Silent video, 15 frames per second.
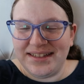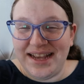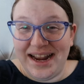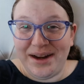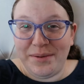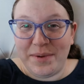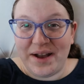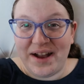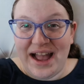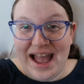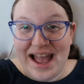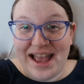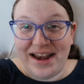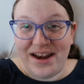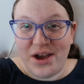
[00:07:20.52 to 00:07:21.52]
teddy bear
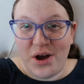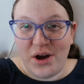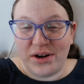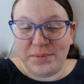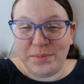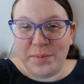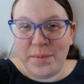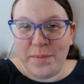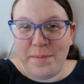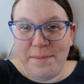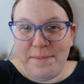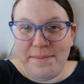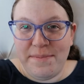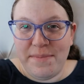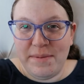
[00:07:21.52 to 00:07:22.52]
head on
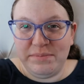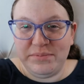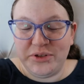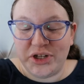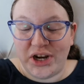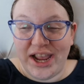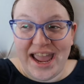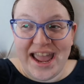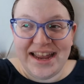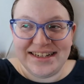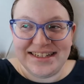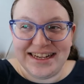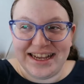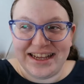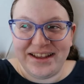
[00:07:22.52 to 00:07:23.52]
a
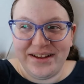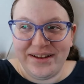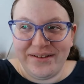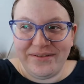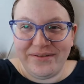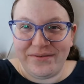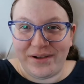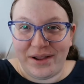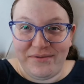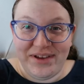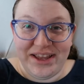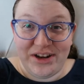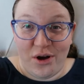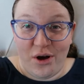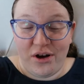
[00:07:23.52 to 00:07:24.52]
gigantic
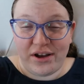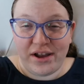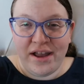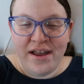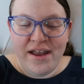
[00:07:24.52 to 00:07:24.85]
fluffy dog.